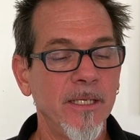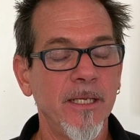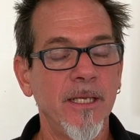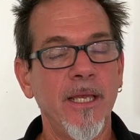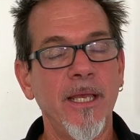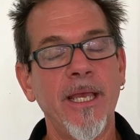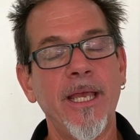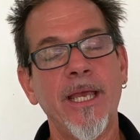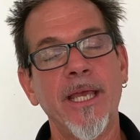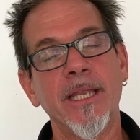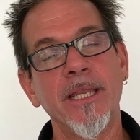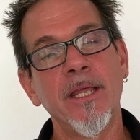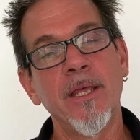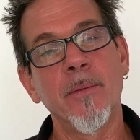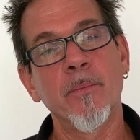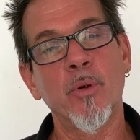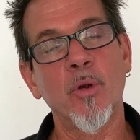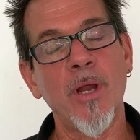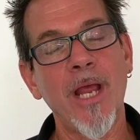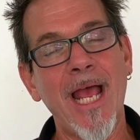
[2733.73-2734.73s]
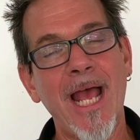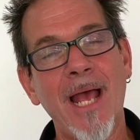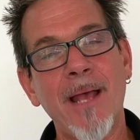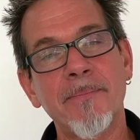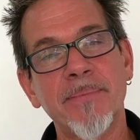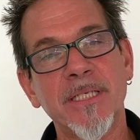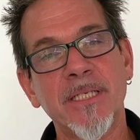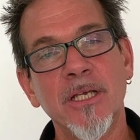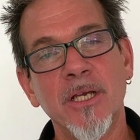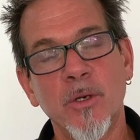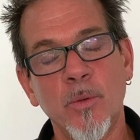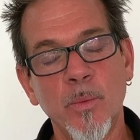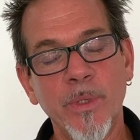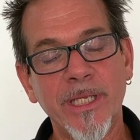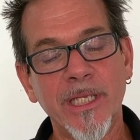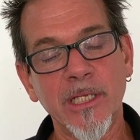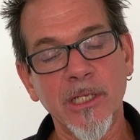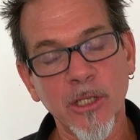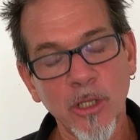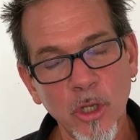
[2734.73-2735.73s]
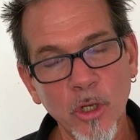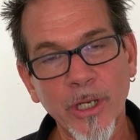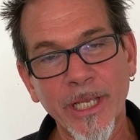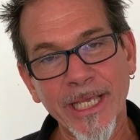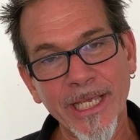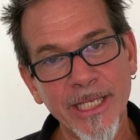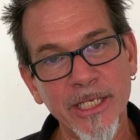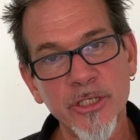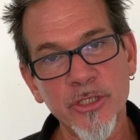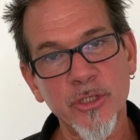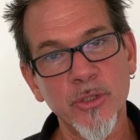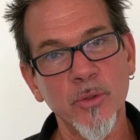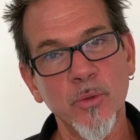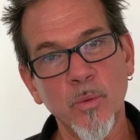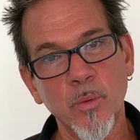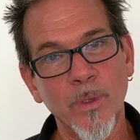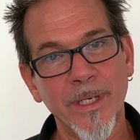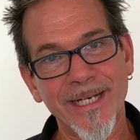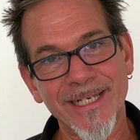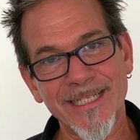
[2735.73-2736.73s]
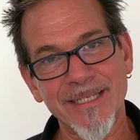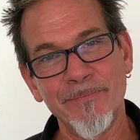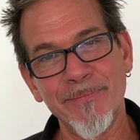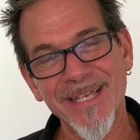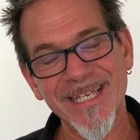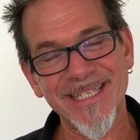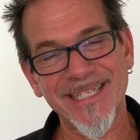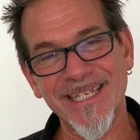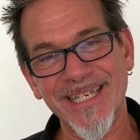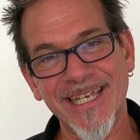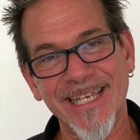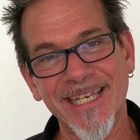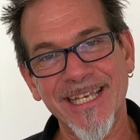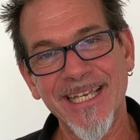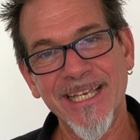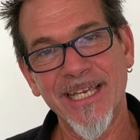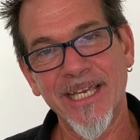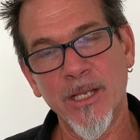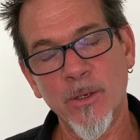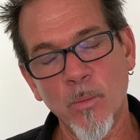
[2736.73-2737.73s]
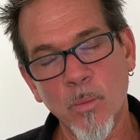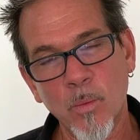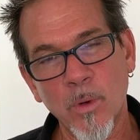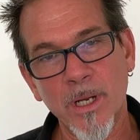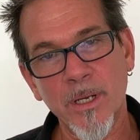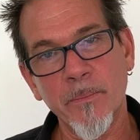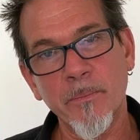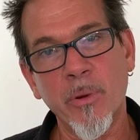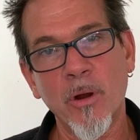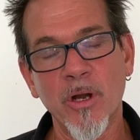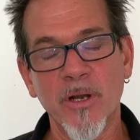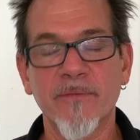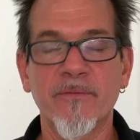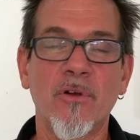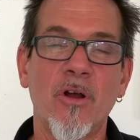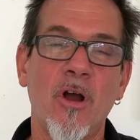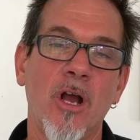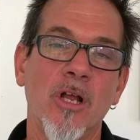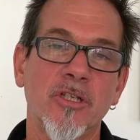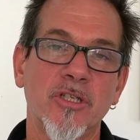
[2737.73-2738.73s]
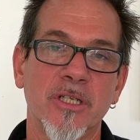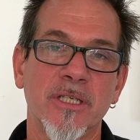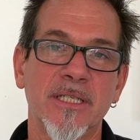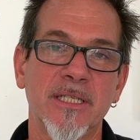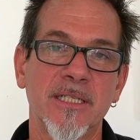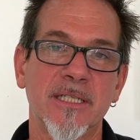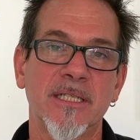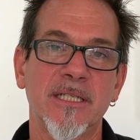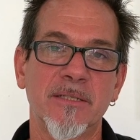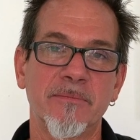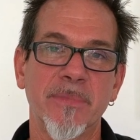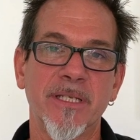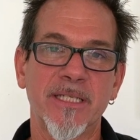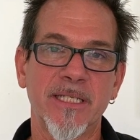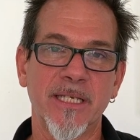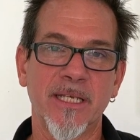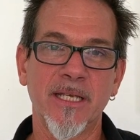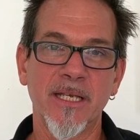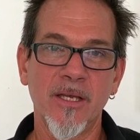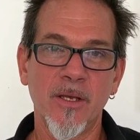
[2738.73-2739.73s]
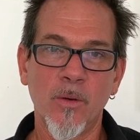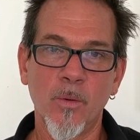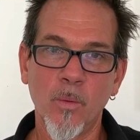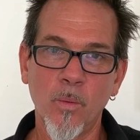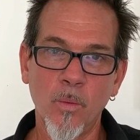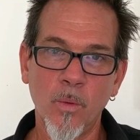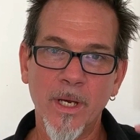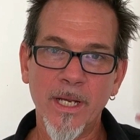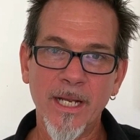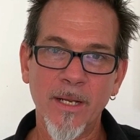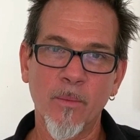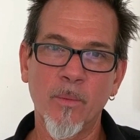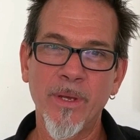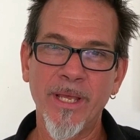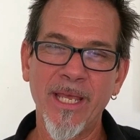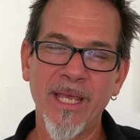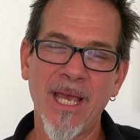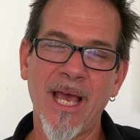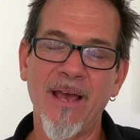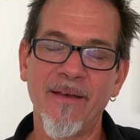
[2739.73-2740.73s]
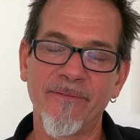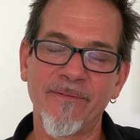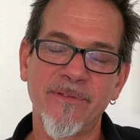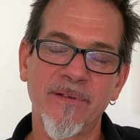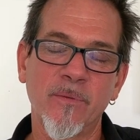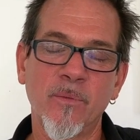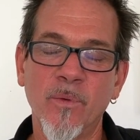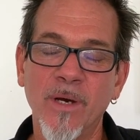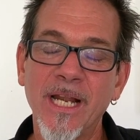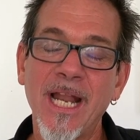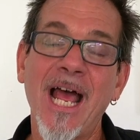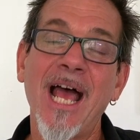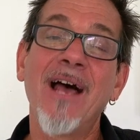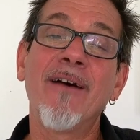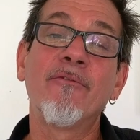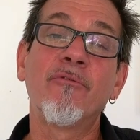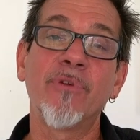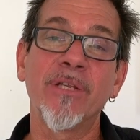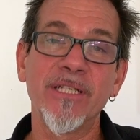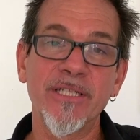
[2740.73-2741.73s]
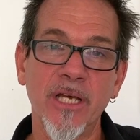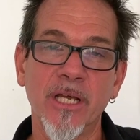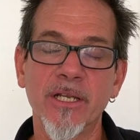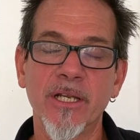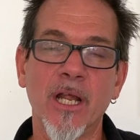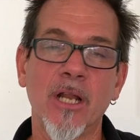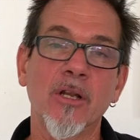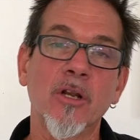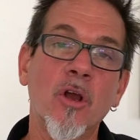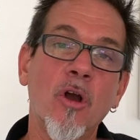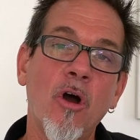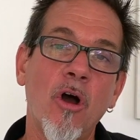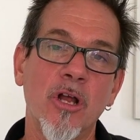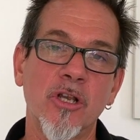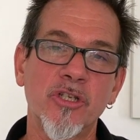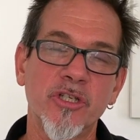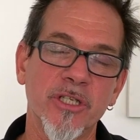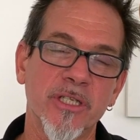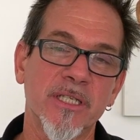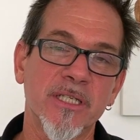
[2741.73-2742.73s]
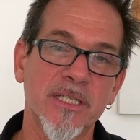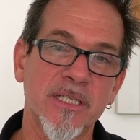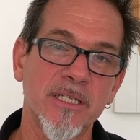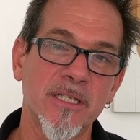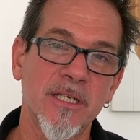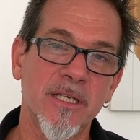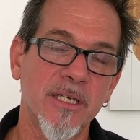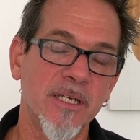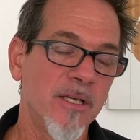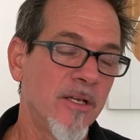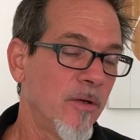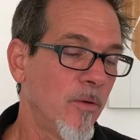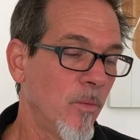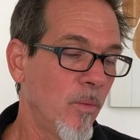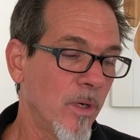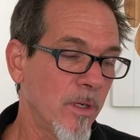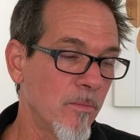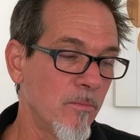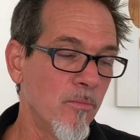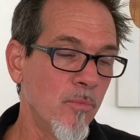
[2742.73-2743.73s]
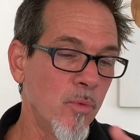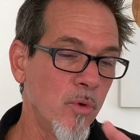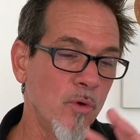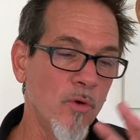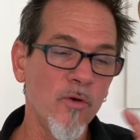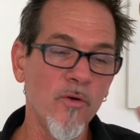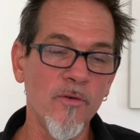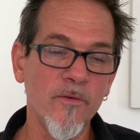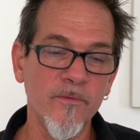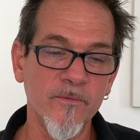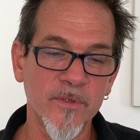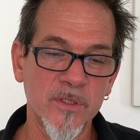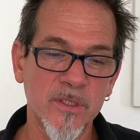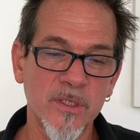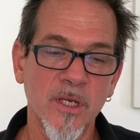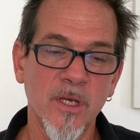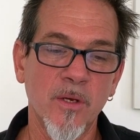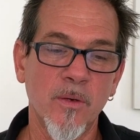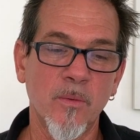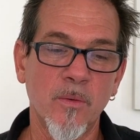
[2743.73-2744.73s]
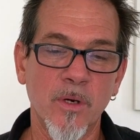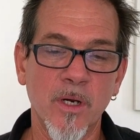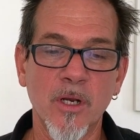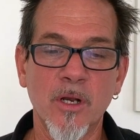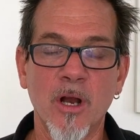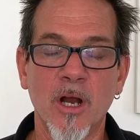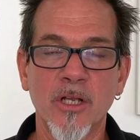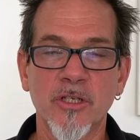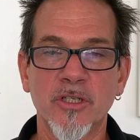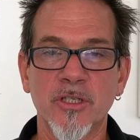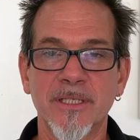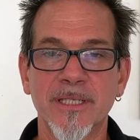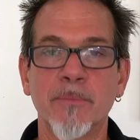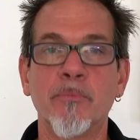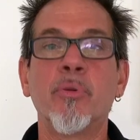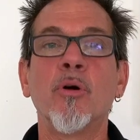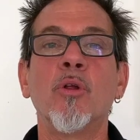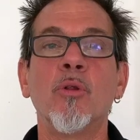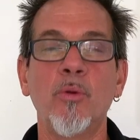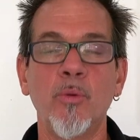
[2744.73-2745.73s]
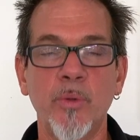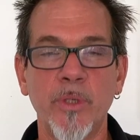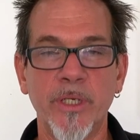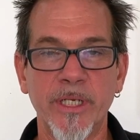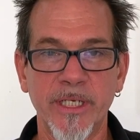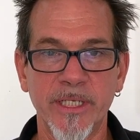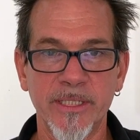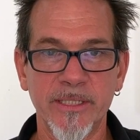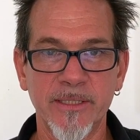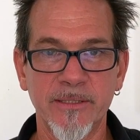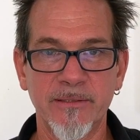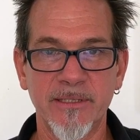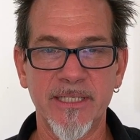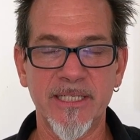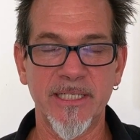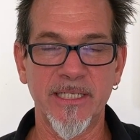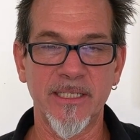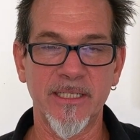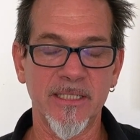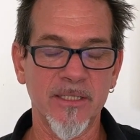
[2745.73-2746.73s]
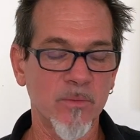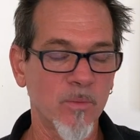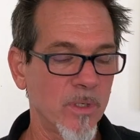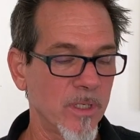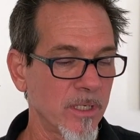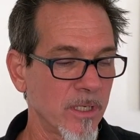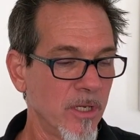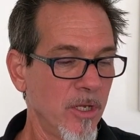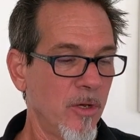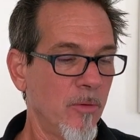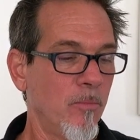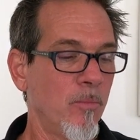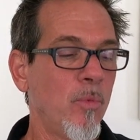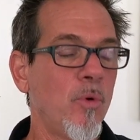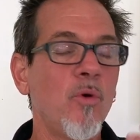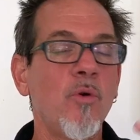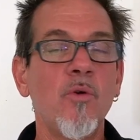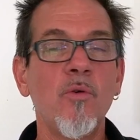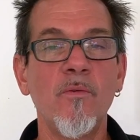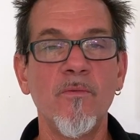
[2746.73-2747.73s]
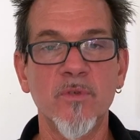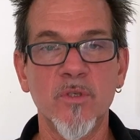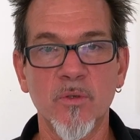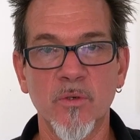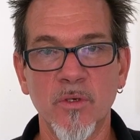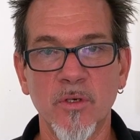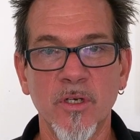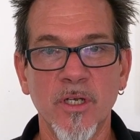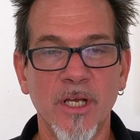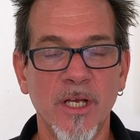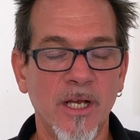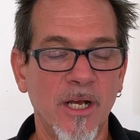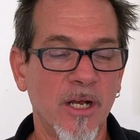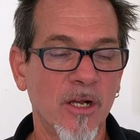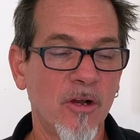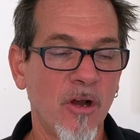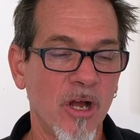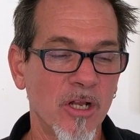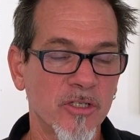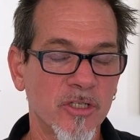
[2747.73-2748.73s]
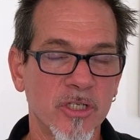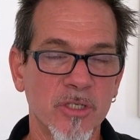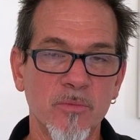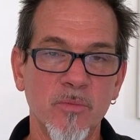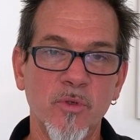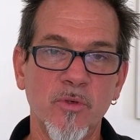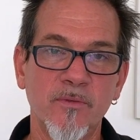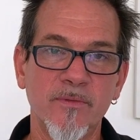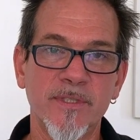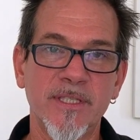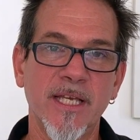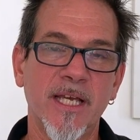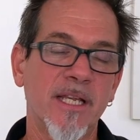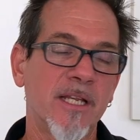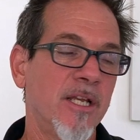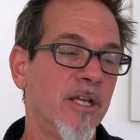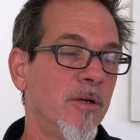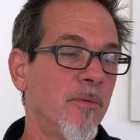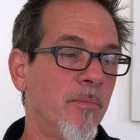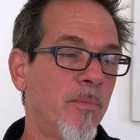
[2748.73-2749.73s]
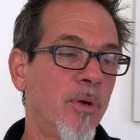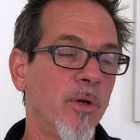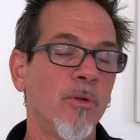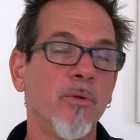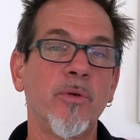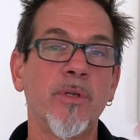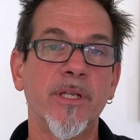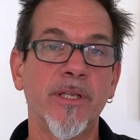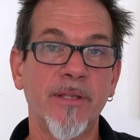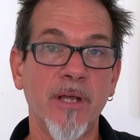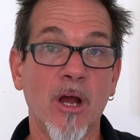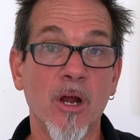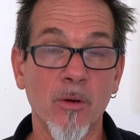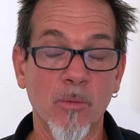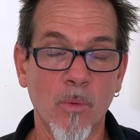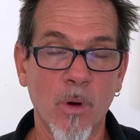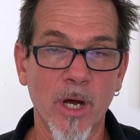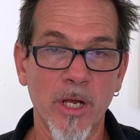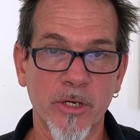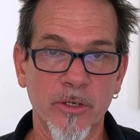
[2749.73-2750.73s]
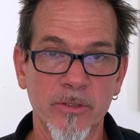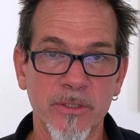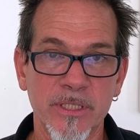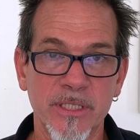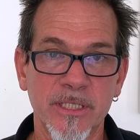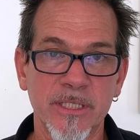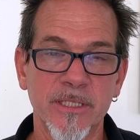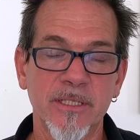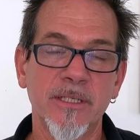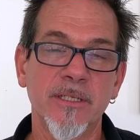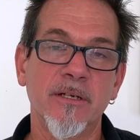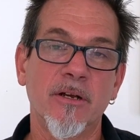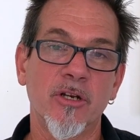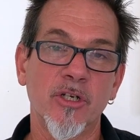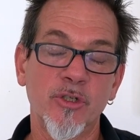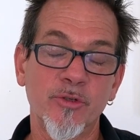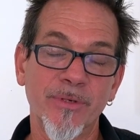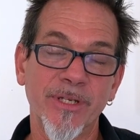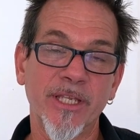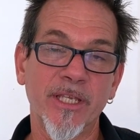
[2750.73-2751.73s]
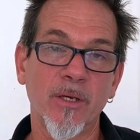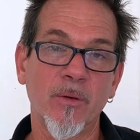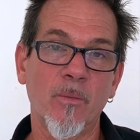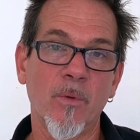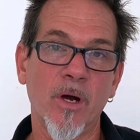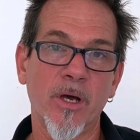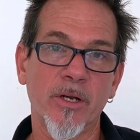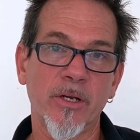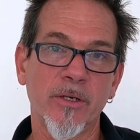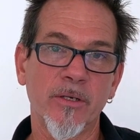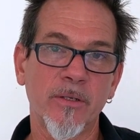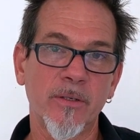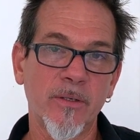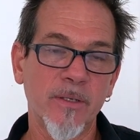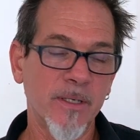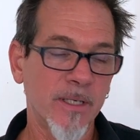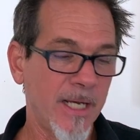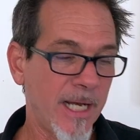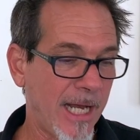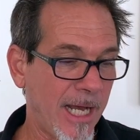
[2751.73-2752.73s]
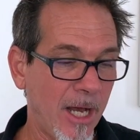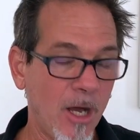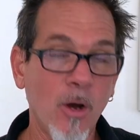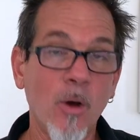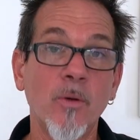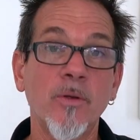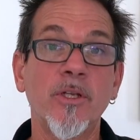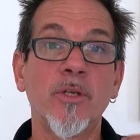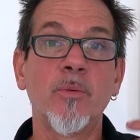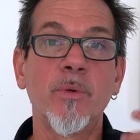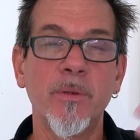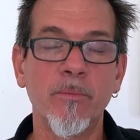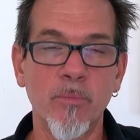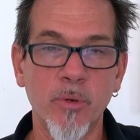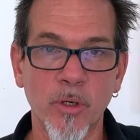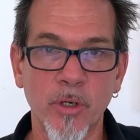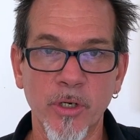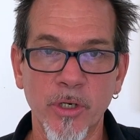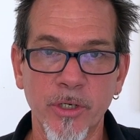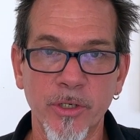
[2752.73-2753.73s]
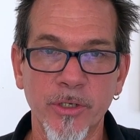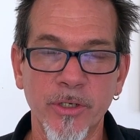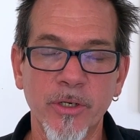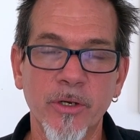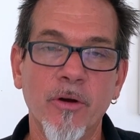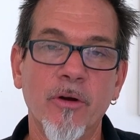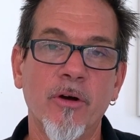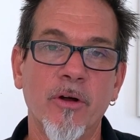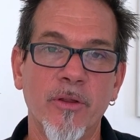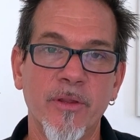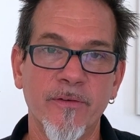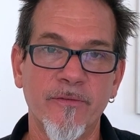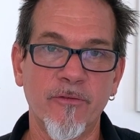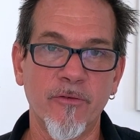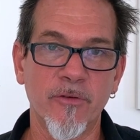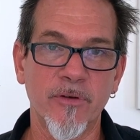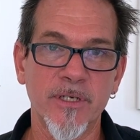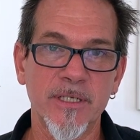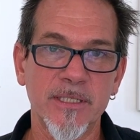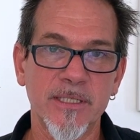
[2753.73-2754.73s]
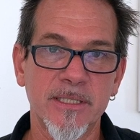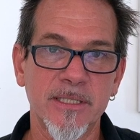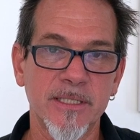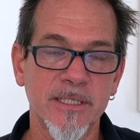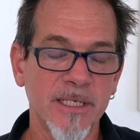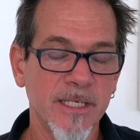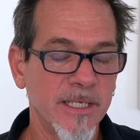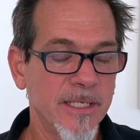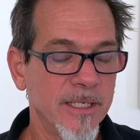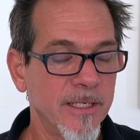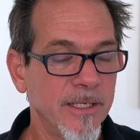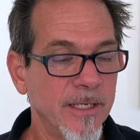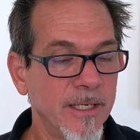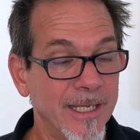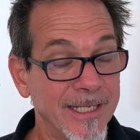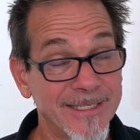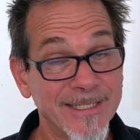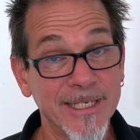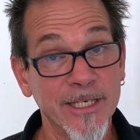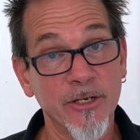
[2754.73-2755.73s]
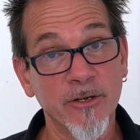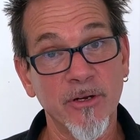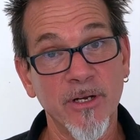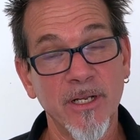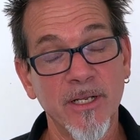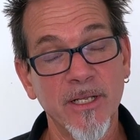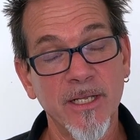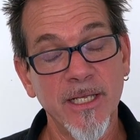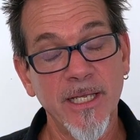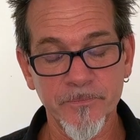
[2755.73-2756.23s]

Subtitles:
And perhaps we can look into what is missing and what part of consciousness is missing. What have we done unconscious? What moves were unconscious that polluted the seas? What moves were unconscious moves that polluted our waters, our drinking water? How did we burn all the forests, etc.?